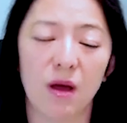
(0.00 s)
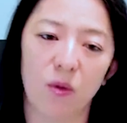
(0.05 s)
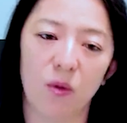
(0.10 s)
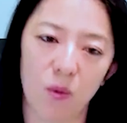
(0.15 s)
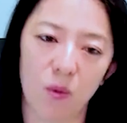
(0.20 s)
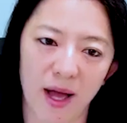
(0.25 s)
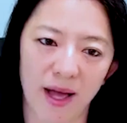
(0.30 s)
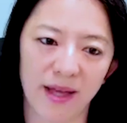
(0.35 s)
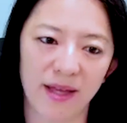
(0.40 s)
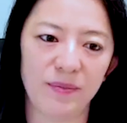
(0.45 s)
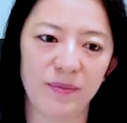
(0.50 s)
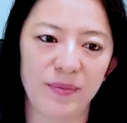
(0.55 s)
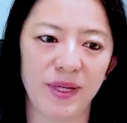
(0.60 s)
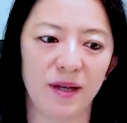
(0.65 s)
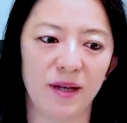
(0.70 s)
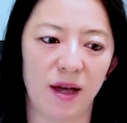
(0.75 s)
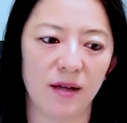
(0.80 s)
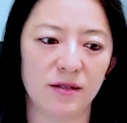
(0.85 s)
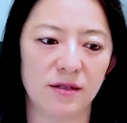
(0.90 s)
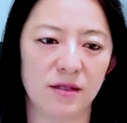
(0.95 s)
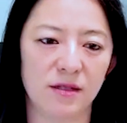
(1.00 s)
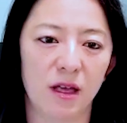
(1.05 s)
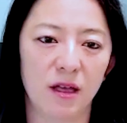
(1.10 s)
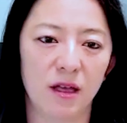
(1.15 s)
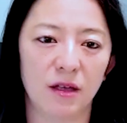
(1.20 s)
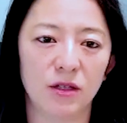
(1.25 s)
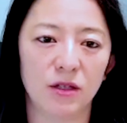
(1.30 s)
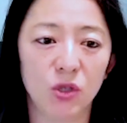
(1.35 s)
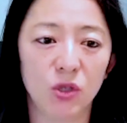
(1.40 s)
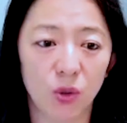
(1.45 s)
Why? Because
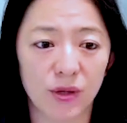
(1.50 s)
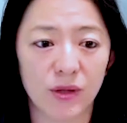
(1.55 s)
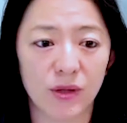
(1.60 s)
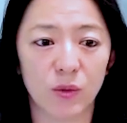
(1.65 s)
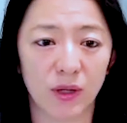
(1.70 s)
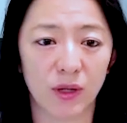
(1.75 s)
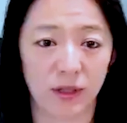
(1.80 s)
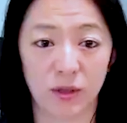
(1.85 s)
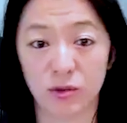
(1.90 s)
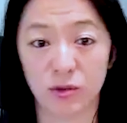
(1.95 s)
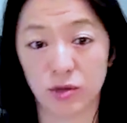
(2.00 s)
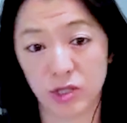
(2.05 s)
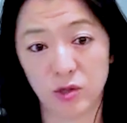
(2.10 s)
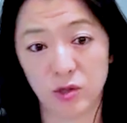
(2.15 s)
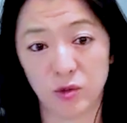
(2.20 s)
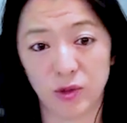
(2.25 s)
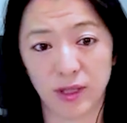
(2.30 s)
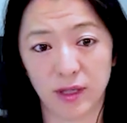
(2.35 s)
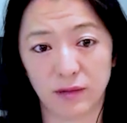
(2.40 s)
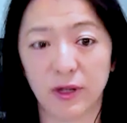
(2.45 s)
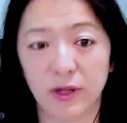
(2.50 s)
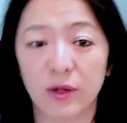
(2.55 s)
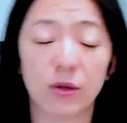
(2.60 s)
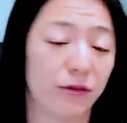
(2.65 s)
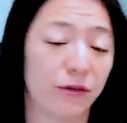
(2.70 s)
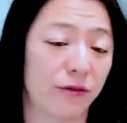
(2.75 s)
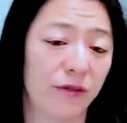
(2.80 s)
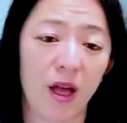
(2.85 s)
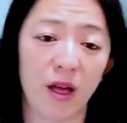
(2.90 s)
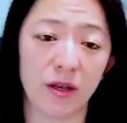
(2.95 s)
you're the one who's doing it, right? Or
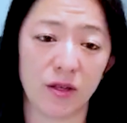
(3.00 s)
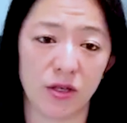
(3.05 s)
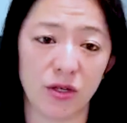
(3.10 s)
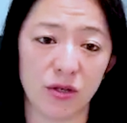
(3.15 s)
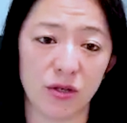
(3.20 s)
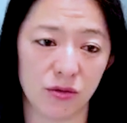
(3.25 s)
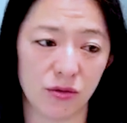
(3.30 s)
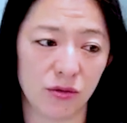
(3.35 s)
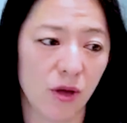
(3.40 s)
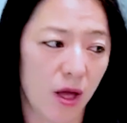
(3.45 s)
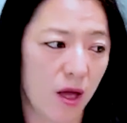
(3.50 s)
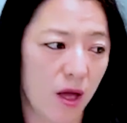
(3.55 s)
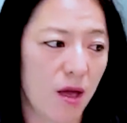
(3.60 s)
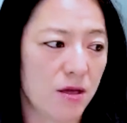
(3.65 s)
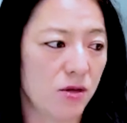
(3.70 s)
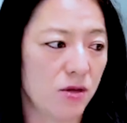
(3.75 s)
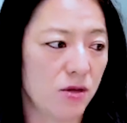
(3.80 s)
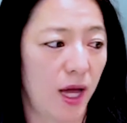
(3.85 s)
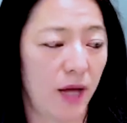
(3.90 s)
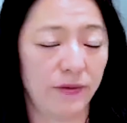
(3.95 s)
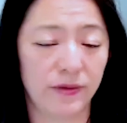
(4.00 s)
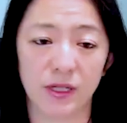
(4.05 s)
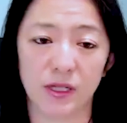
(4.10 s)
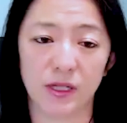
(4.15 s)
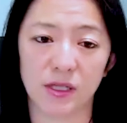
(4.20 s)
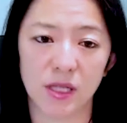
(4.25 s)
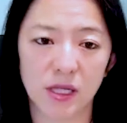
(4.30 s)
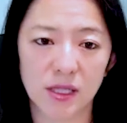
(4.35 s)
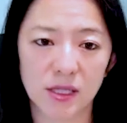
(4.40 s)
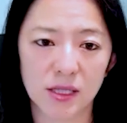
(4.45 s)
if not you, you have an
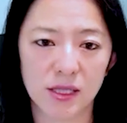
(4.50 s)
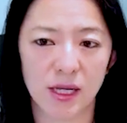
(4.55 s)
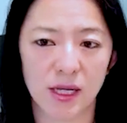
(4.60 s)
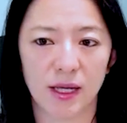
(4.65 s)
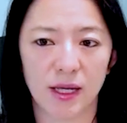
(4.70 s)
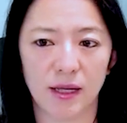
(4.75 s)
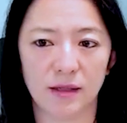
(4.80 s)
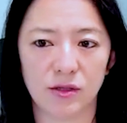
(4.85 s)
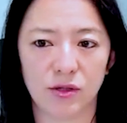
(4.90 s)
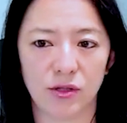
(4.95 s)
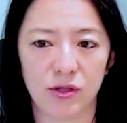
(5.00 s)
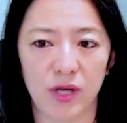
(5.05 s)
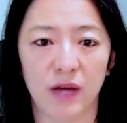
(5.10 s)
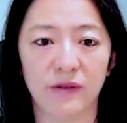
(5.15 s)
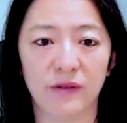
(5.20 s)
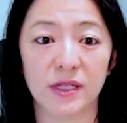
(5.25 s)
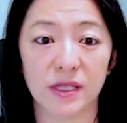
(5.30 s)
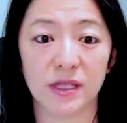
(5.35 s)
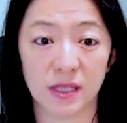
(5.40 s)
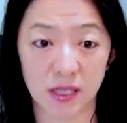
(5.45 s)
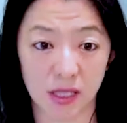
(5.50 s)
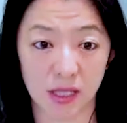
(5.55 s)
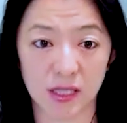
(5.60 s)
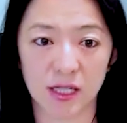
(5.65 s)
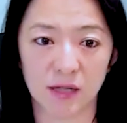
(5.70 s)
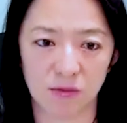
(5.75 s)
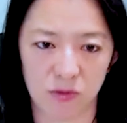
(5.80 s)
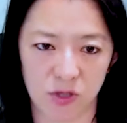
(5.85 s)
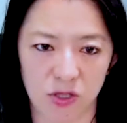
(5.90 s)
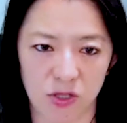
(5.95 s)
assistant or you have a
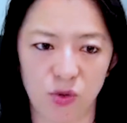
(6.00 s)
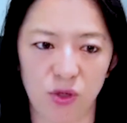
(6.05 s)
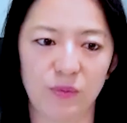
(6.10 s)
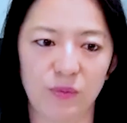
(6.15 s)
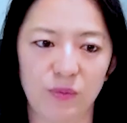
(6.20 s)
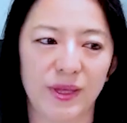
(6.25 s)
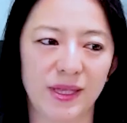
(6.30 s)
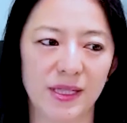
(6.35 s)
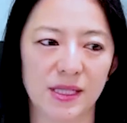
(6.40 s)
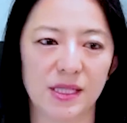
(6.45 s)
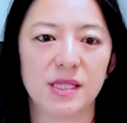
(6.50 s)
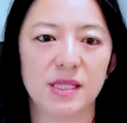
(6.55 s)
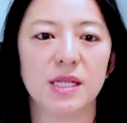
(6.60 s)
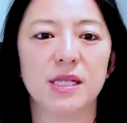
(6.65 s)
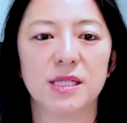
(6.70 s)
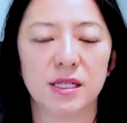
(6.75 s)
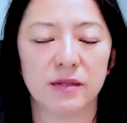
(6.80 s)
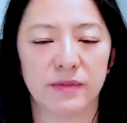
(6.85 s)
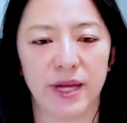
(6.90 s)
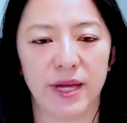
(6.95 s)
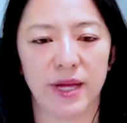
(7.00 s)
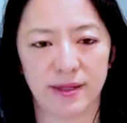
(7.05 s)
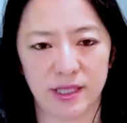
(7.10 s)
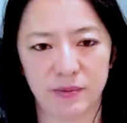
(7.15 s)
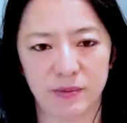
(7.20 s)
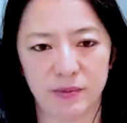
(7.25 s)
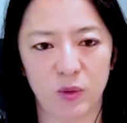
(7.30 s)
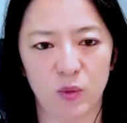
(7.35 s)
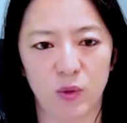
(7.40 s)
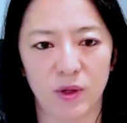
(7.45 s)
system to do it, but the system has to
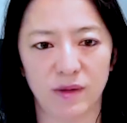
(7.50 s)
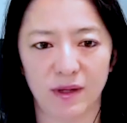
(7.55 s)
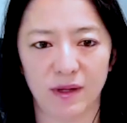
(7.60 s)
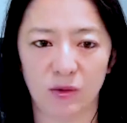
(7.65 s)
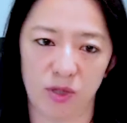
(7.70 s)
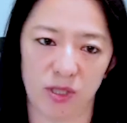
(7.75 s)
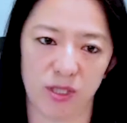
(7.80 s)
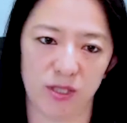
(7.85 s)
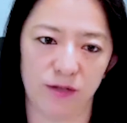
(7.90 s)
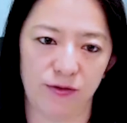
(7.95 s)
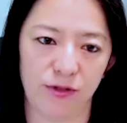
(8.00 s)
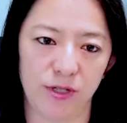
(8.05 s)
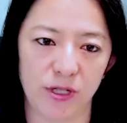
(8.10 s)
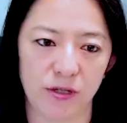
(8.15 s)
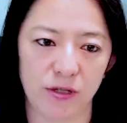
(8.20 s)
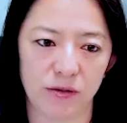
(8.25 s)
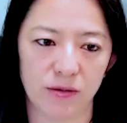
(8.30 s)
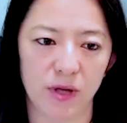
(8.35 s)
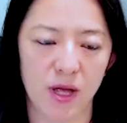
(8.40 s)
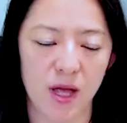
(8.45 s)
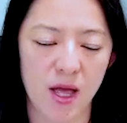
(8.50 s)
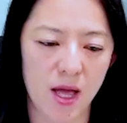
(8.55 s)
be one that works for you.